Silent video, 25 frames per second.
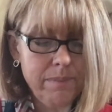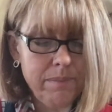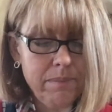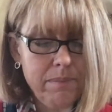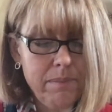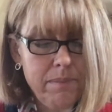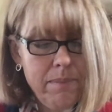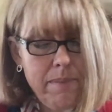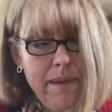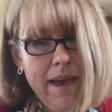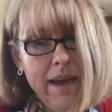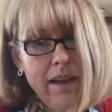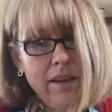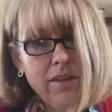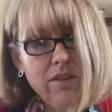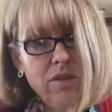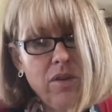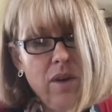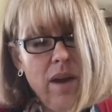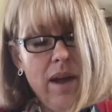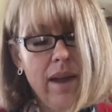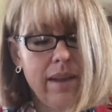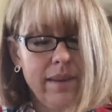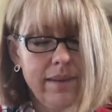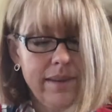Mac
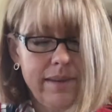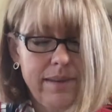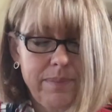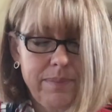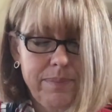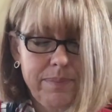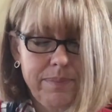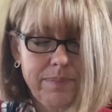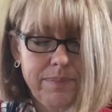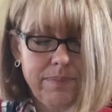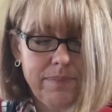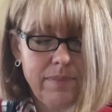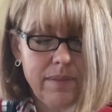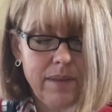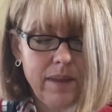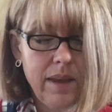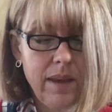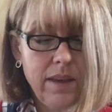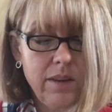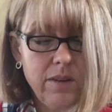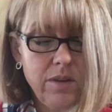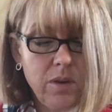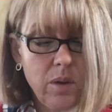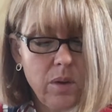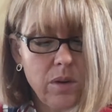shrugs.
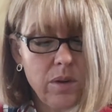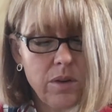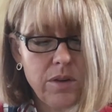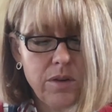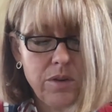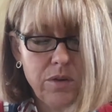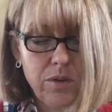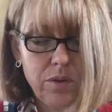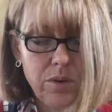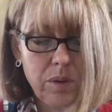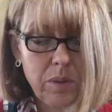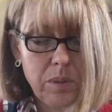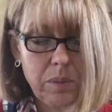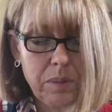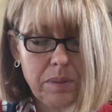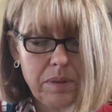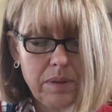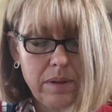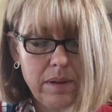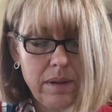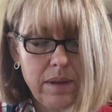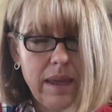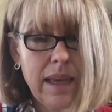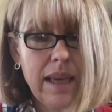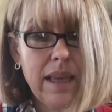His shoulders droop.
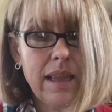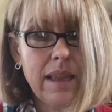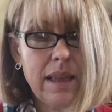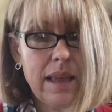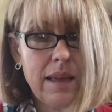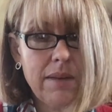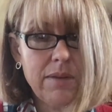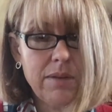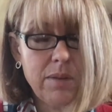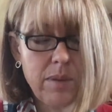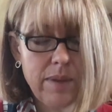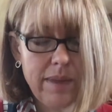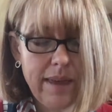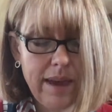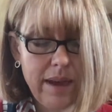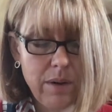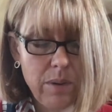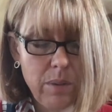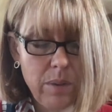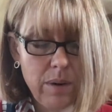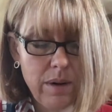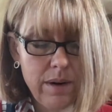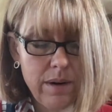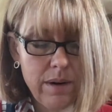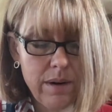He leaves without a
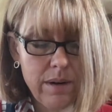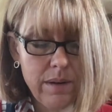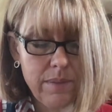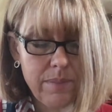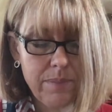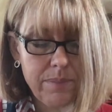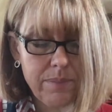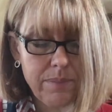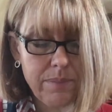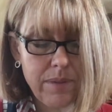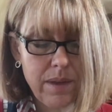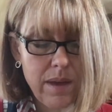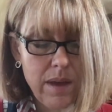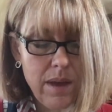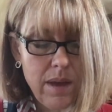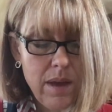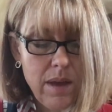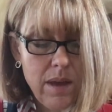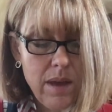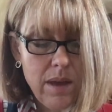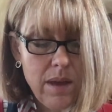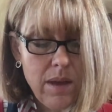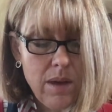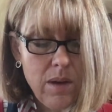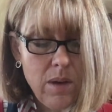word.
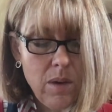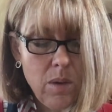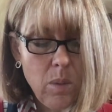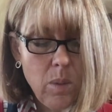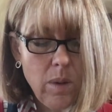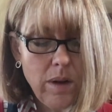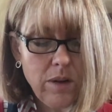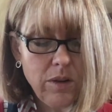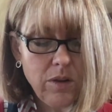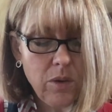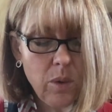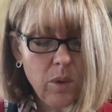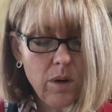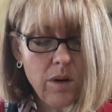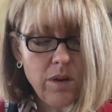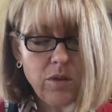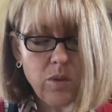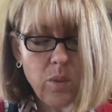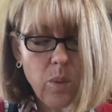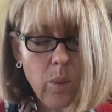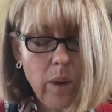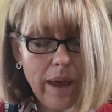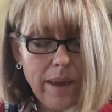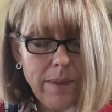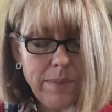When George
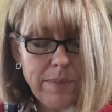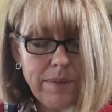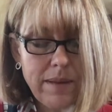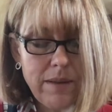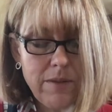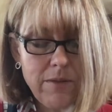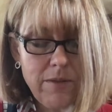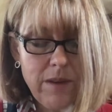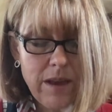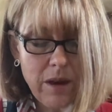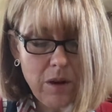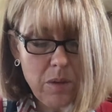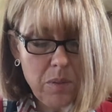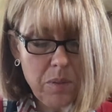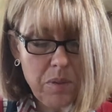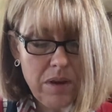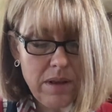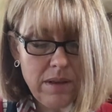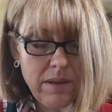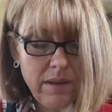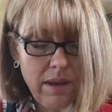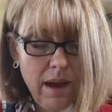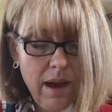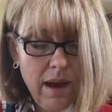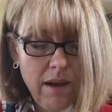wipes the
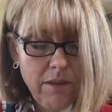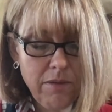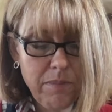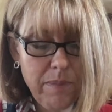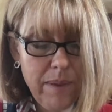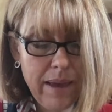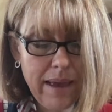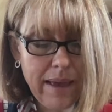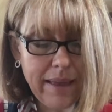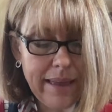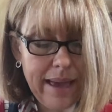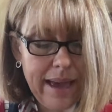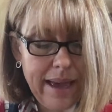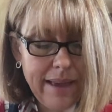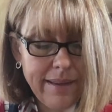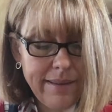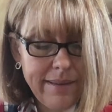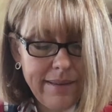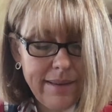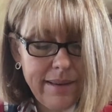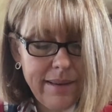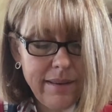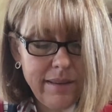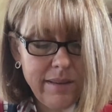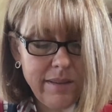fingerprints off my glass,
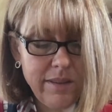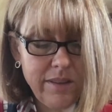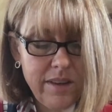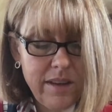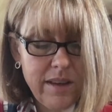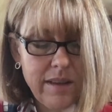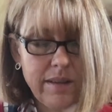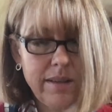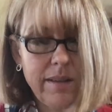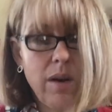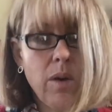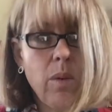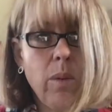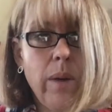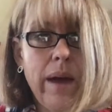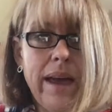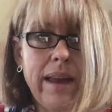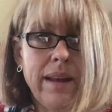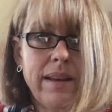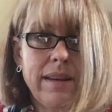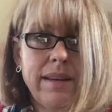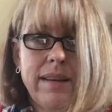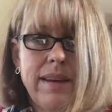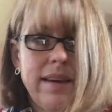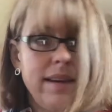his cheeks are
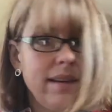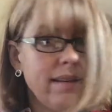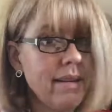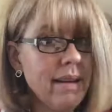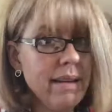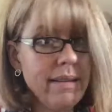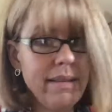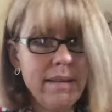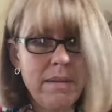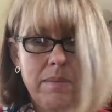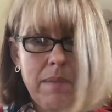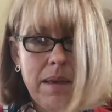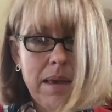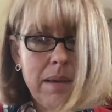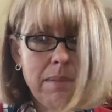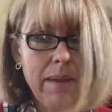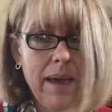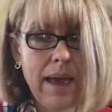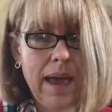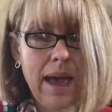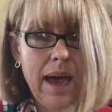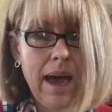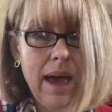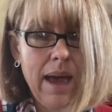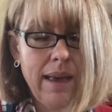wet. He doesn't meet
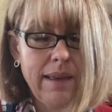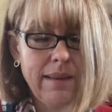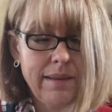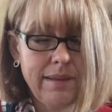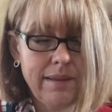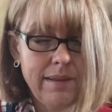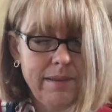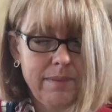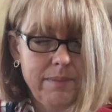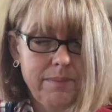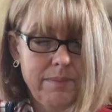my eyes.